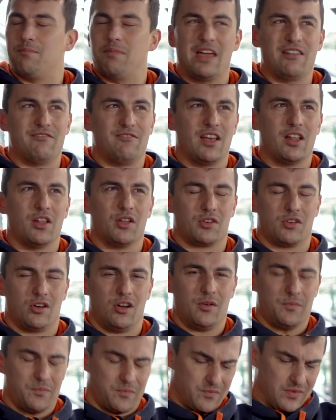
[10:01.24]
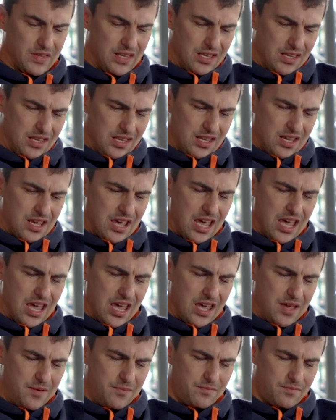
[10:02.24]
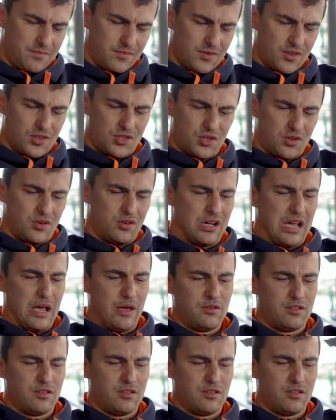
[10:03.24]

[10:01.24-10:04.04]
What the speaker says: Ben Vellicott. So how